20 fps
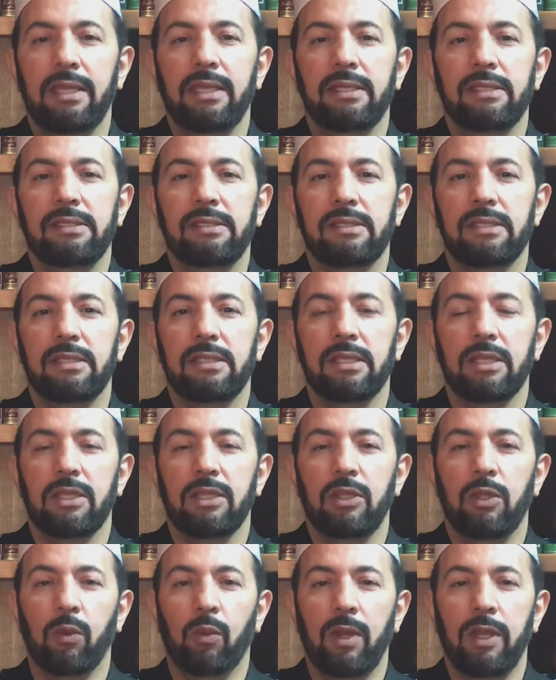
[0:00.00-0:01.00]
is
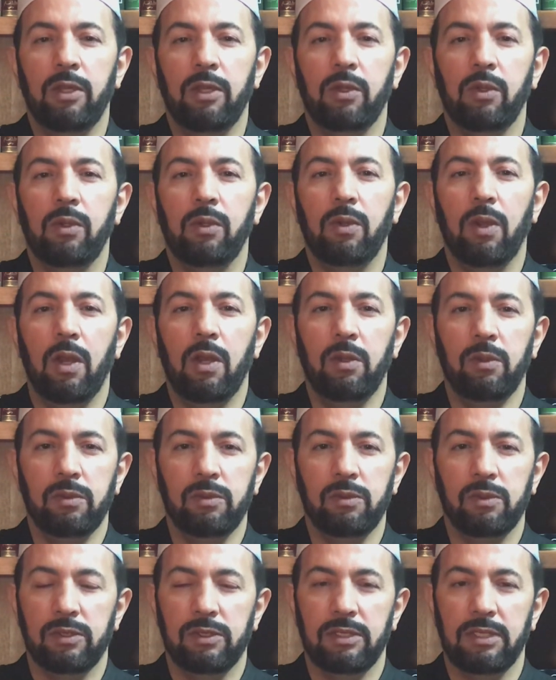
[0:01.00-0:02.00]
the one who
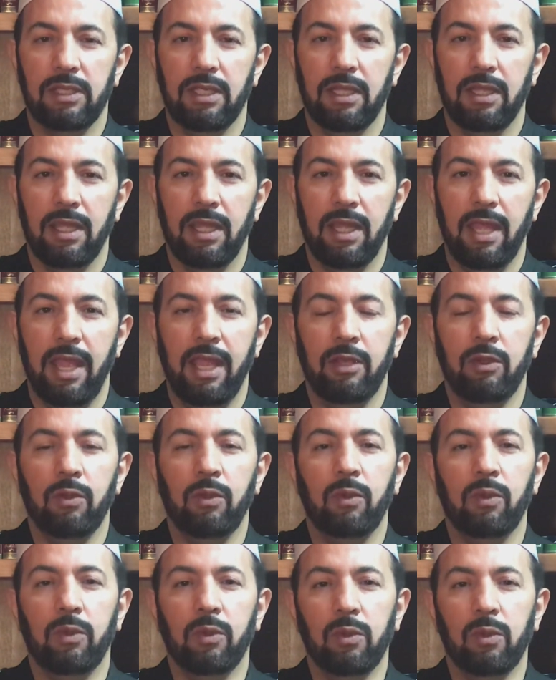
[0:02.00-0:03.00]
owns and
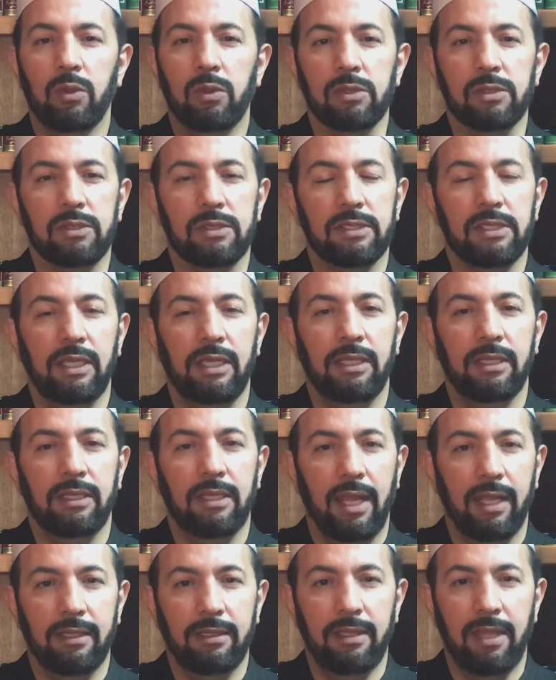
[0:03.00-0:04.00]
who rules in
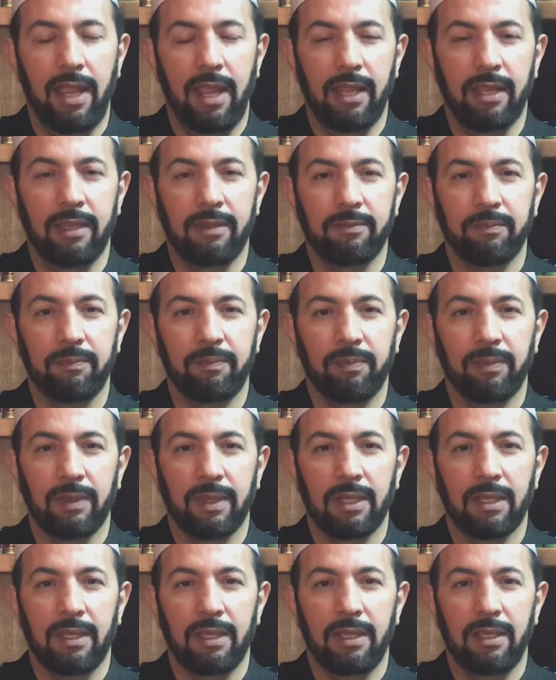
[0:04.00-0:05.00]
that day.
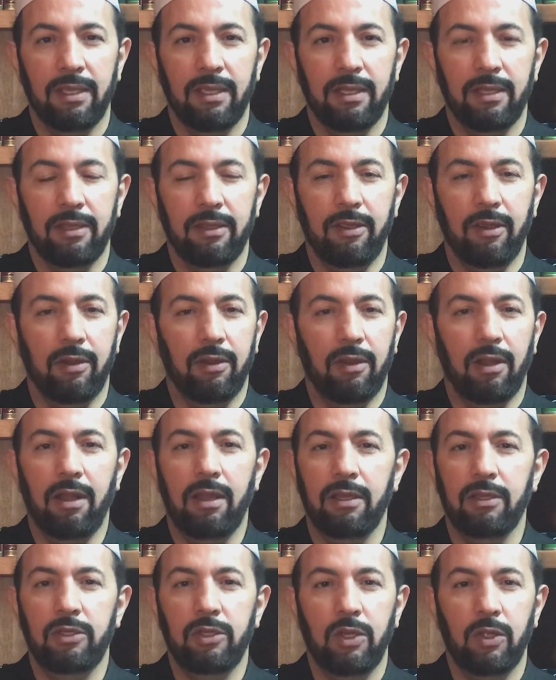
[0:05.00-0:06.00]
There
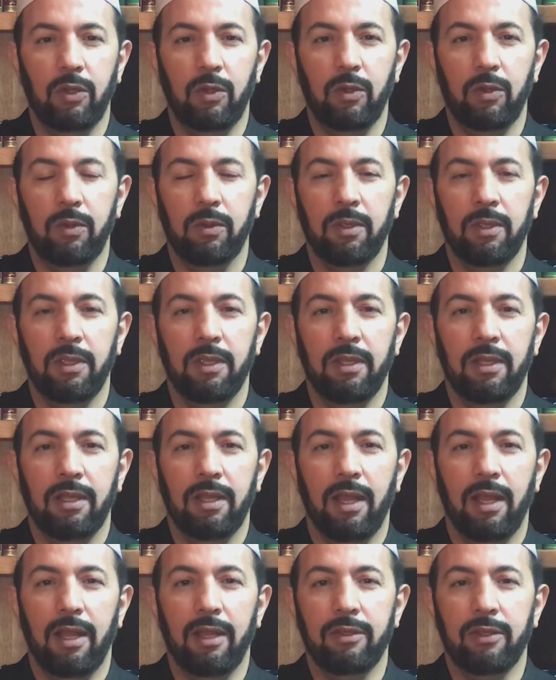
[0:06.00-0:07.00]
are no
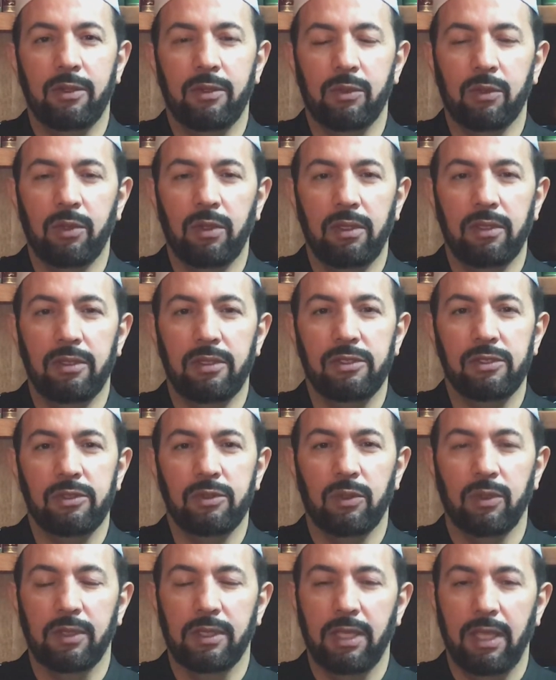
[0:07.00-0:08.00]
other rulers
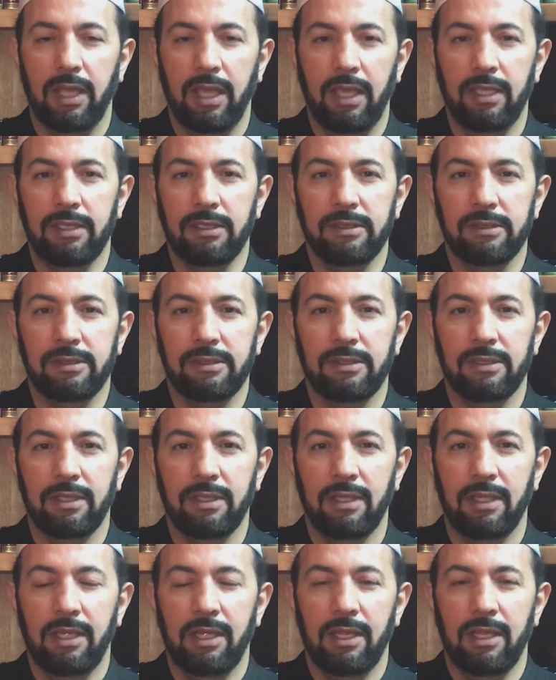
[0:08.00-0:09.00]
or kings.
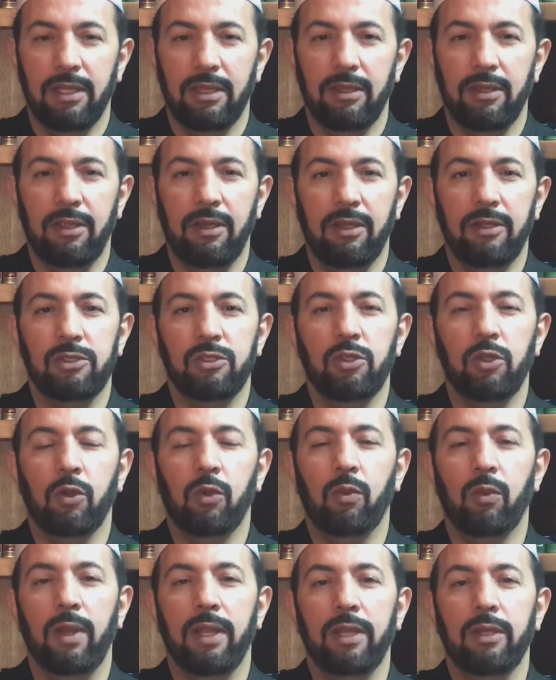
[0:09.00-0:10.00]
There is no
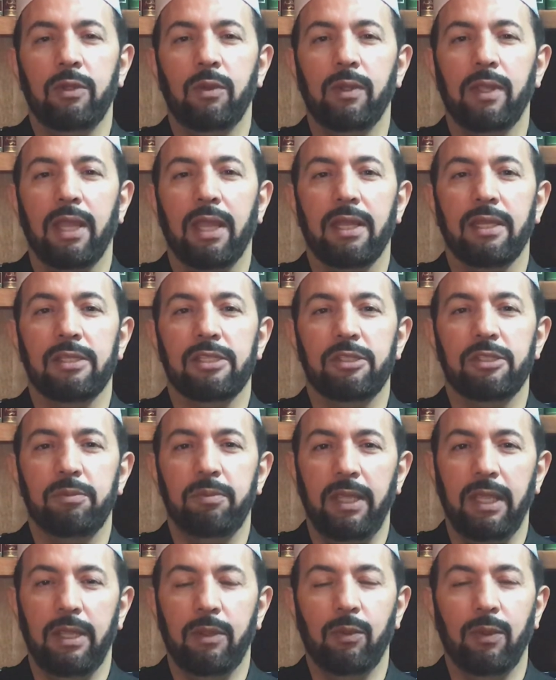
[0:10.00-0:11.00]
one who can
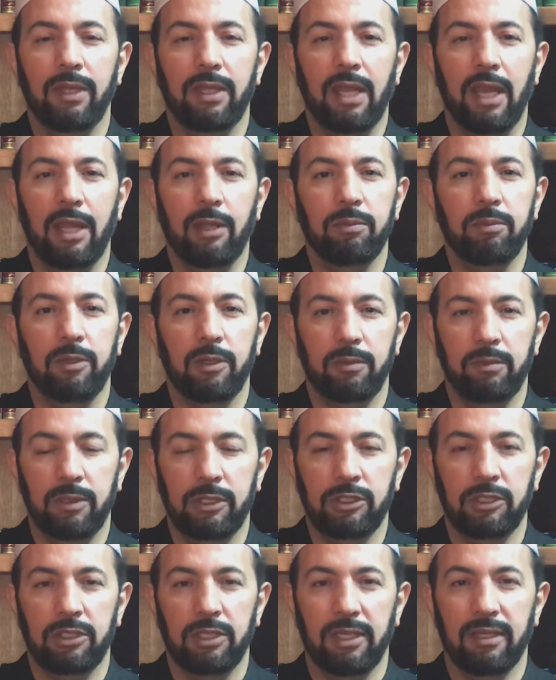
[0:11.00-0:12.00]
speak without
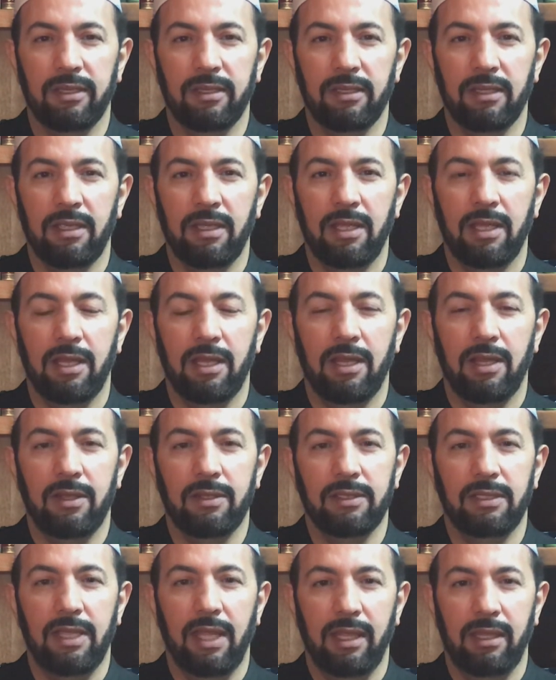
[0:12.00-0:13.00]
permission
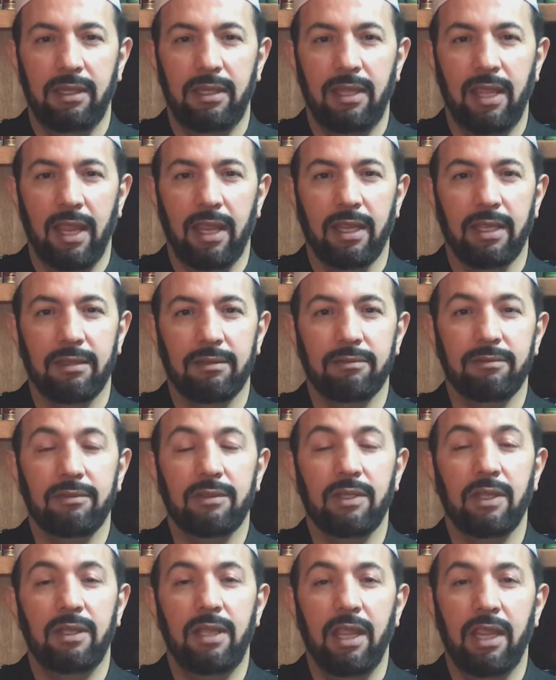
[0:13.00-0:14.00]
on that day,
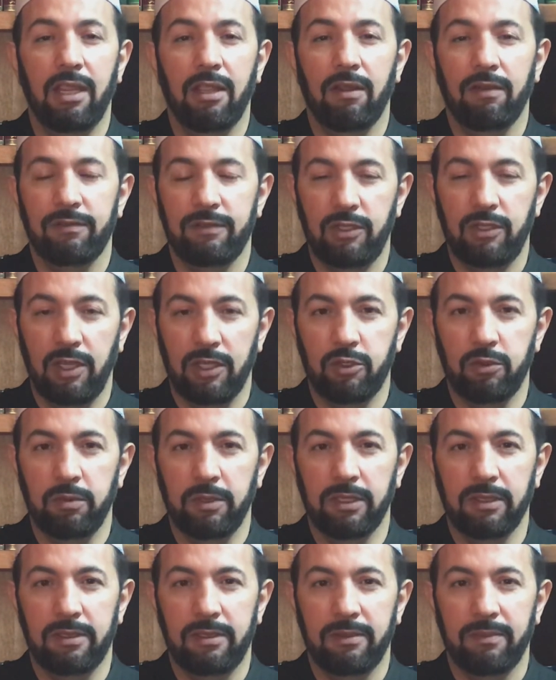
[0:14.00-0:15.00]
the day of
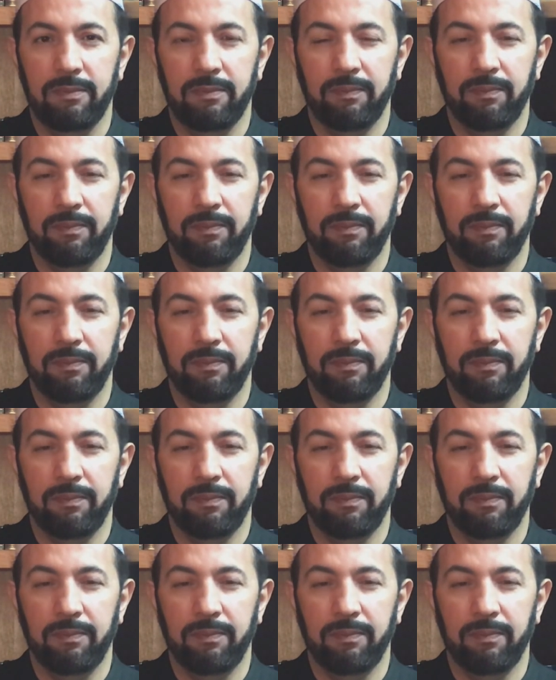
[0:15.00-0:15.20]
judgment.